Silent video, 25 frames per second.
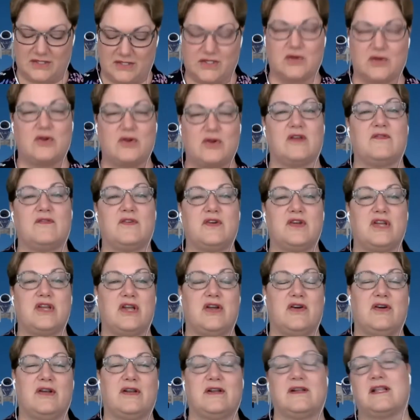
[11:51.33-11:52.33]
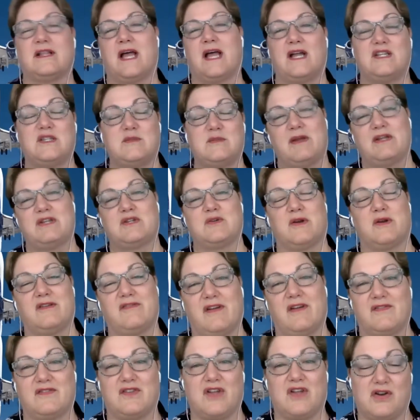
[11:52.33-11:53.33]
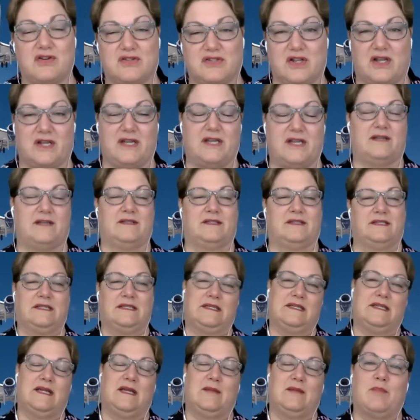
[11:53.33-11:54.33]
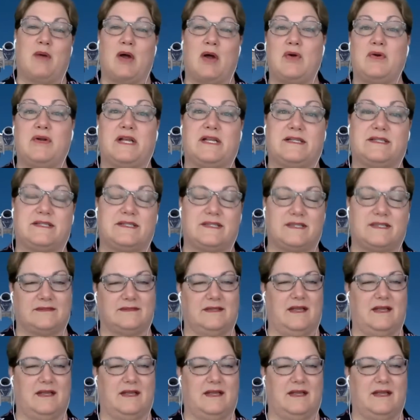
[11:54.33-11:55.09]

So good for you, and glad you made twenty five dollars on it. Bonus.